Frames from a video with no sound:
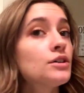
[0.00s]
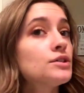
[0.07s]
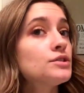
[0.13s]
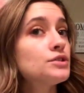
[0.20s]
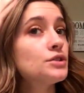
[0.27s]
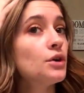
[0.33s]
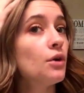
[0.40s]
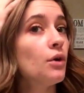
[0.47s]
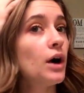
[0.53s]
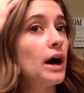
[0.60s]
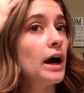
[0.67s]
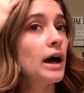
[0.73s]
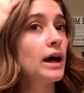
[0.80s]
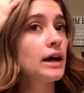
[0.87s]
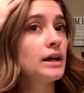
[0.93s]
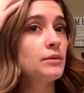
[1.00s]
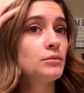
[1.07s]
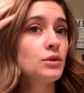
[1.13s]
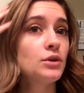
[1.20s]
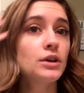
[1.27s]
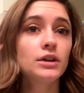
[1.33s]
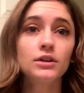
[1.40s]
So I am
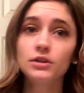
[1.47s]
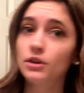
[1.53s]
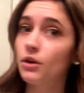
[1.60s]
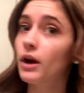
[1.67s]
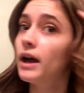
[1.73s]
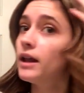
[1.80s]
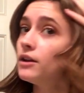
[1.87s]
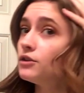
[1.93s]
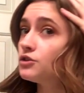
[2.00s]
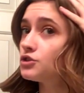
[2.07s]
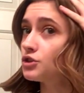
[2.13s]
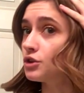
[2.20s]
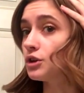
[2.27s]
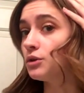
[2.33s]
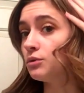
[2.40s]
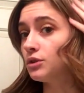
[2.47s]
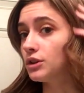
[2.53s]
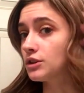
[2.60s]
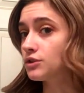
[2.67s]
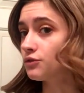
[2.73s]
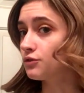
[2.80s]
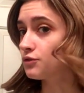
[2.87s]
going to go ahead and show you
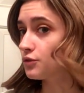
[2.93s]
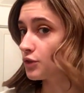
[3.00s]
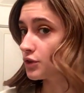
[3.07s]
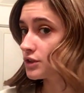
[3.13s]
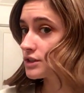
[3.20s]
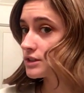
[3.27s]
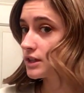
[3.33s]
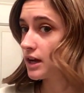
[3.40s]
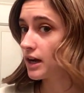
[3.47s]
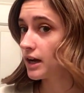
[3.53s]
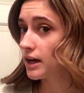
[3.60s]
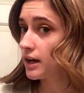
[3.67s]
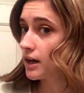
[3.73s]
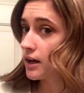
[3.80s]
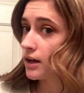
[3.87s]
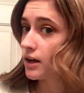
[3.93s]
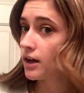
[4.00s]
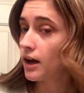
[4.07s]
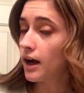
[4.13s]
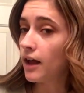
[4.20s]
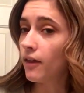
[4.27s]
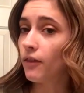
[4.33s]
this first side,
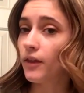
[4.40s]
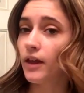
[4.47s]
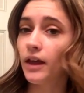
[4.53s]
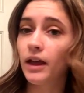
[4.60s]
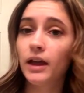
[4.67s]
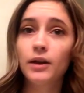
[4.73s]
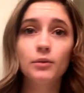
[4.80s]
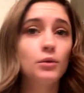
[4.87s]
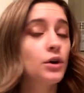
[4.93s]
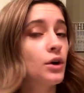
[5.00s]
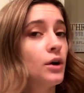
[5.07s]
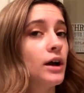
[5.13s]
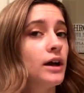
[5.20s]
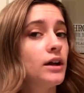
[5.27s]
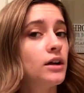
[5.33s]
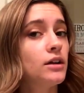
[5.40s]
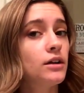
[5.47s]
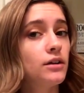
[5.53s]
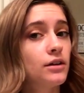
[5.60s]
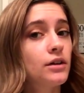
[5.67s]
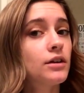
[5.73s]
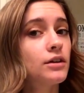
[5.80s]
and then we'll go ahead
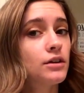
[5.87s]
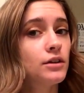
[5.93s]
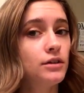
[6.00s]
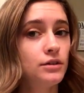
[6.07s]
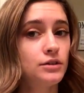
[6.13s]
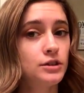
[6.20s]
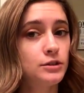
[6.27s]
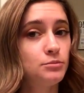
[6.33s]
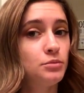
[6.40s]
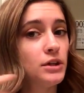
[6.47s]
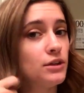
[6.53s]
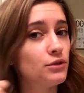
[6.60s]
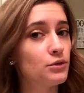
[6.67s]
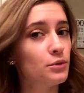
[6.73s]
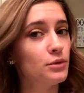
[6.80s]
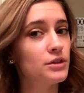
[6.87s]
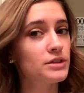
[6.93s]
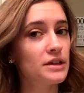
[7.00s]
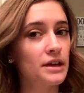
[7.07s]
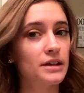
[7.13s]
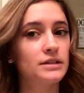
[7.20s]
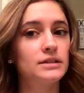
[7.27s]
and speed through the
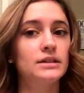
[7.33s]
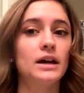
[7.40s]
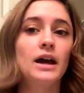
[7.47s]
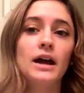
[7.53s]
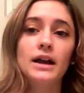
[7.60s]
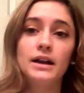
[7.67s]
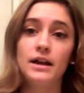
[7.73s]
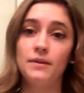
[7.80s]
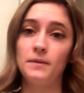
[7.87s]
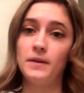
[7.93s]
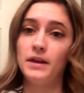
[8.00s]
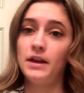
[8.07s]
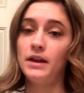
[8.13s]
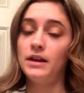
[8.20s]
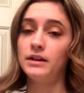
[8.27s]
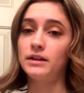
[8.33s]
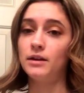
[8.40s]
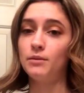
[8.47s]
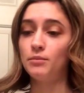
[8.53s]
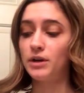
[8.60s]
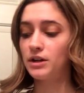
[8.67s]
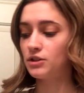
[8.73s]
second side and then
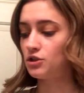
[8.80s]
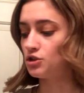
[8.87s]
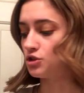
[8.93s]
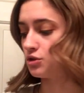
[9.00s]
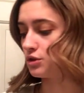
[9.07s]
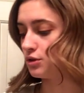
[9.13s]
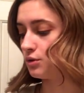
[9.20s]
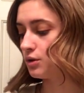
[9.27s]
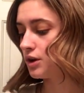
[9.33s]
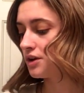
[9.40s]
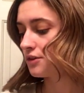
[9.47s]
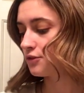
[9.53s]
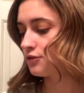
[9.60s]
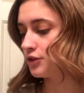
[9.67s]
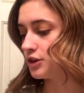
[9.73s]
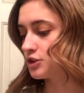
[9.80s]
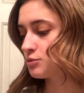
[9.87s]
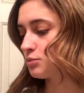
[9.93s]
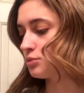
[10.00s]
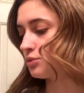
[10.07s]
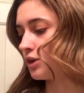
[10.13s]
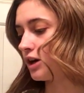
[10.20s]
come back to show you finished
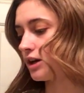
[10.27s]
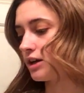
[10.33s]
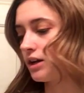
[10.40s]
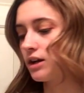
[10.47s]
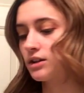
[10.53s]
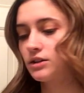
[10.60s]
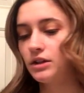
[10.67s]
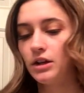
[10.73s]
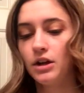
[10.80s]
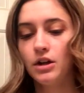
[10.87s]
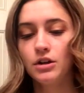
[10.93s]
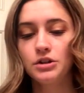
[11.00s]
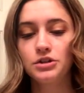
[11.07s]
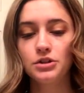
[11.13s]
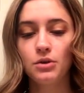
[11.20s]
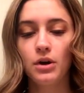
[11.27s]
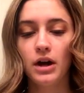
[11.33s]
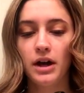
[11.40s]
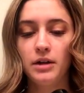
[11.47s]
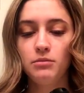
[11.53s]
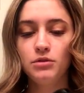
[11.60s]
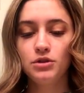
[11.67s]
product. So
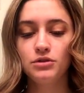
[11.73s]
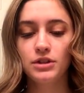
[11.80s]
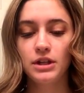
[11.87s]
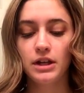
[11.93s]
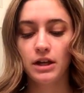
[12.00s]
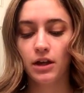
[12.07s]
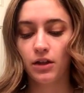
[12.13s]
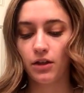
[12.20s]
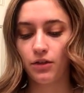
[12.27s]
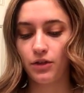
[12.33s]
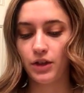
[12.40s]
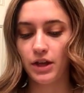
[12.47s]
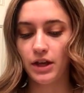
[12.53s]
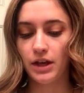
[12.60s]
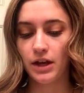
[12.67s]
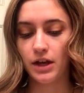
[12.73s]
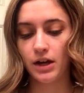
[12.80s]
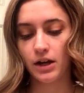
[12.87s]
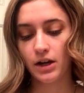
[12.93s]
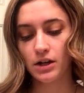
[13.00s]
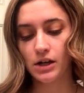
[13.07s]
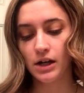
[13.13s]
I am using the
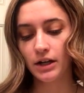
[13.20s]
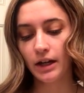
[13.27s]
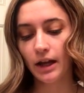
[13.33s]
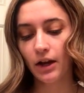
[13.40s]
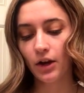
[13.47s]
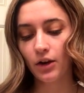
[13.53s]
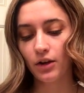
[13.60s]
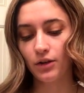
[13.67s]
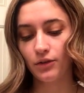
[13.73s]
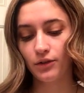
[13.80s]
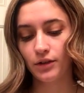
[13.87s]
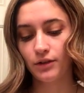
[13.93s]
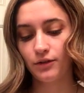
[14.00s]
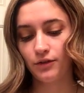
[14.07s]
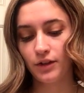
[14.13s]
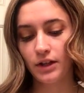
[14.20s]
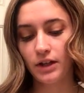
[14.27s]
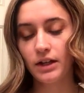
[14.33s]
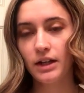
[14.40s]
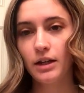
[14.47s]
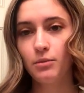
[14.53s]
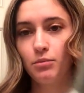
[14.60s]
Conair
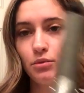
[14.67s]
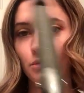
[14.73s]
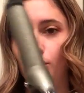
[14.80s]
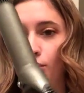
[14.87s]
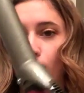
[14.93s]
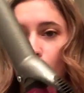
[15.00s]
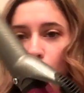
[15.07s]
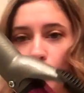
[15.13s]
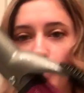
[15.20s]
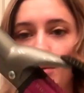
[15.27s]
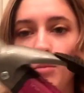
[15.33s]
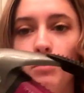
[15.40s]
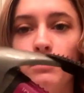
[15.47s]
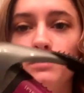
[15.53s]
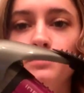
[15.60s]
Infinity Pro.